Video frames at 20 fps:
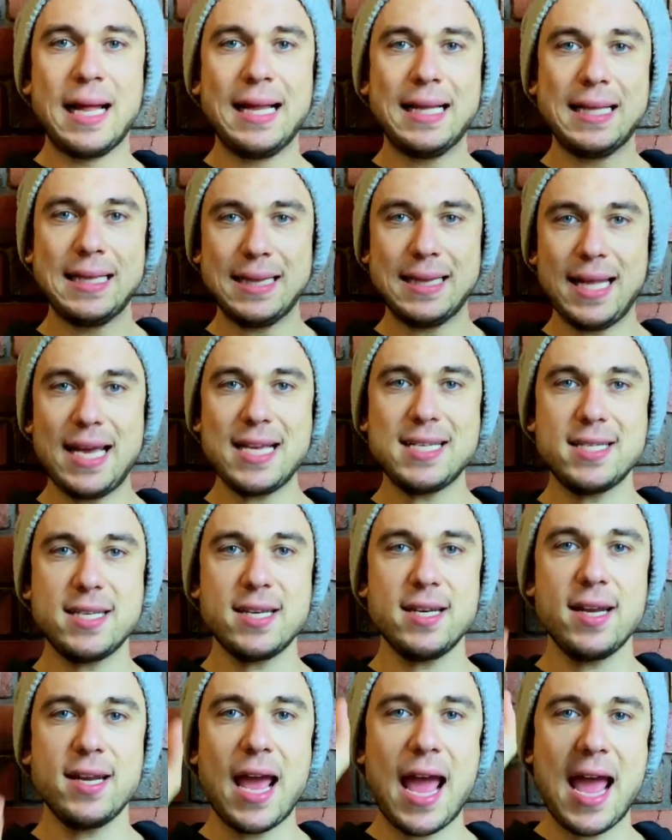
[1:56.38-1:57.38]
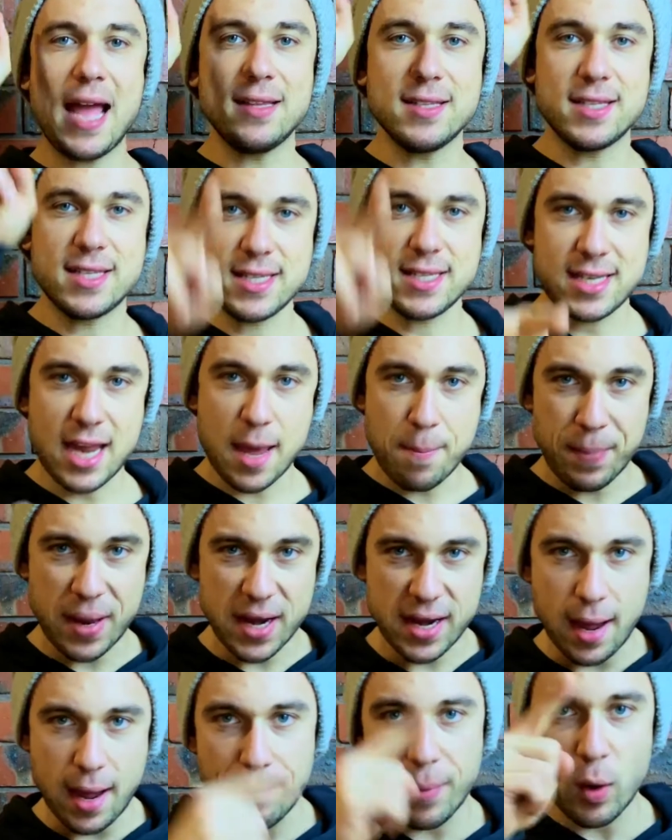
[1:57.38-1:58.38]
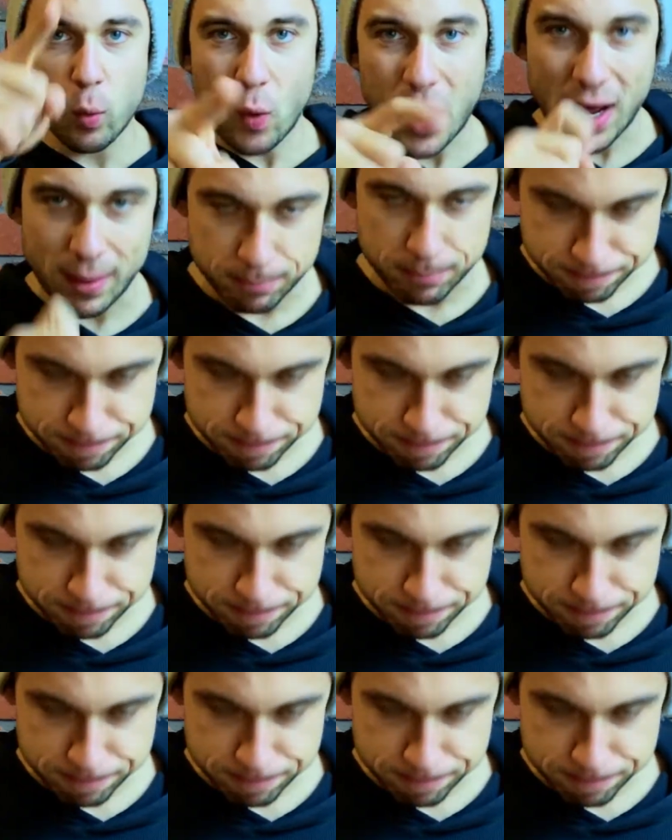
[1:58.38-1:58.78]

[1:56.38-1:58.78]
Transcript: Lesson and step number 1.